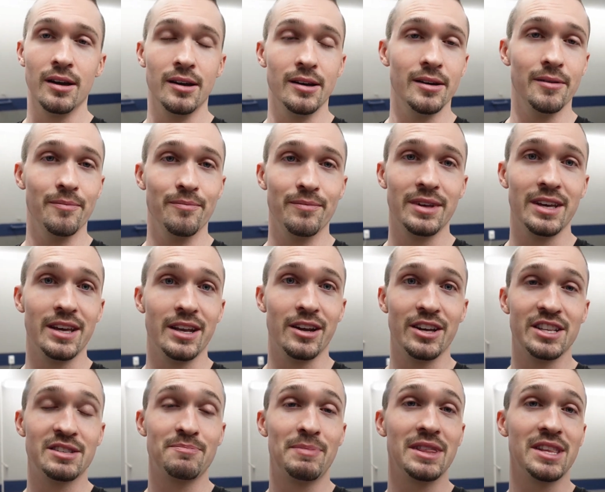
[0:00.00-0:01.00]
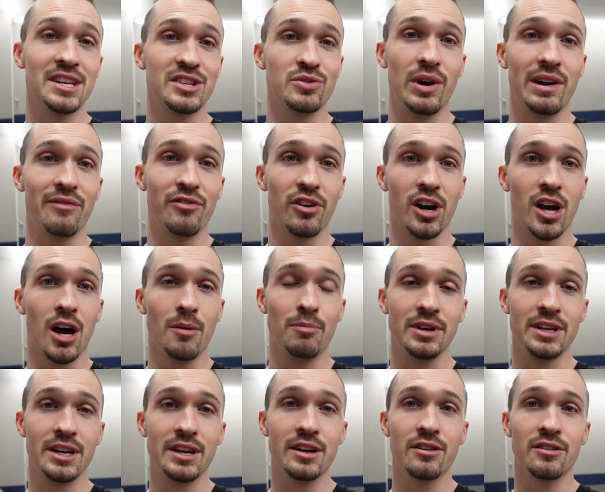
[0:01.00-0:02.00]
Um, you know, it's been this way for a
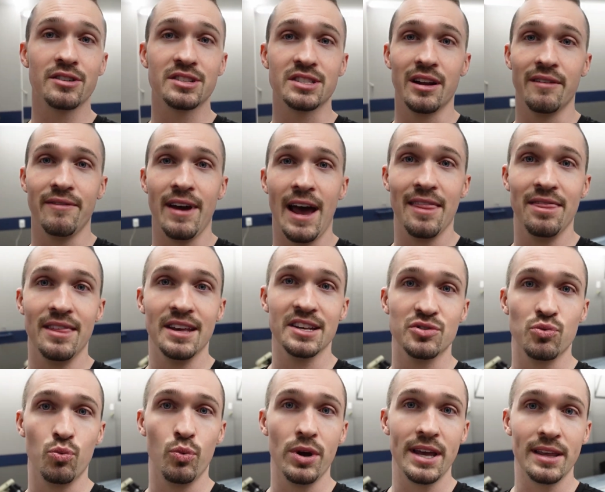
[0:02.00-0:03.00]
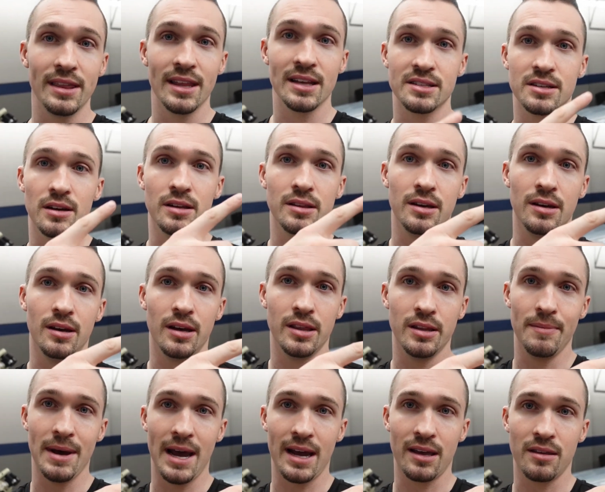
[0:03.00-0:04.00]
couple years, and I've had this wing that's on the on
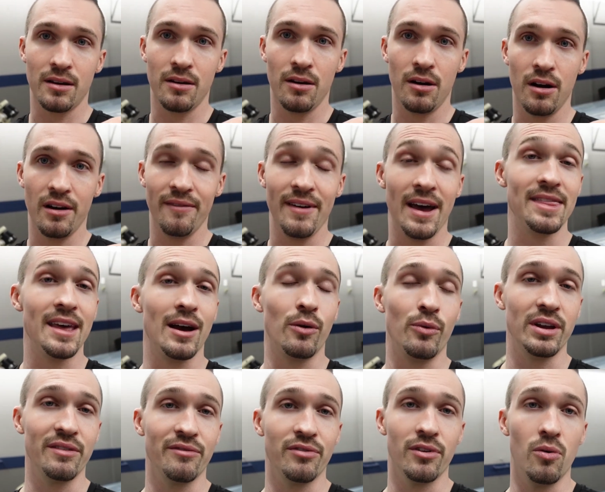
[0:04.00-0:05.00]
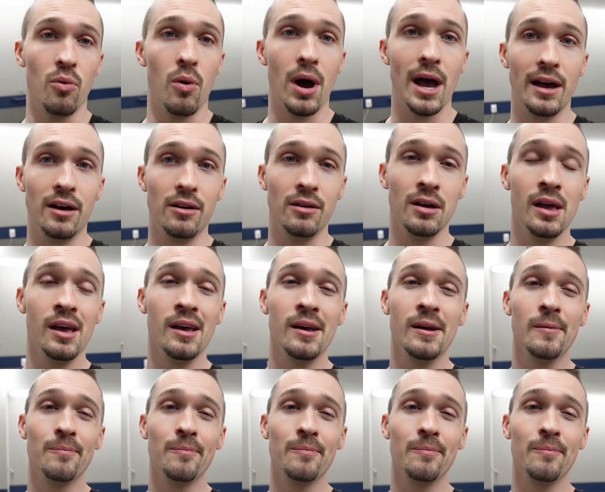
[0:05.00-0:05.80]
the back of the car. I've had that wing for a while.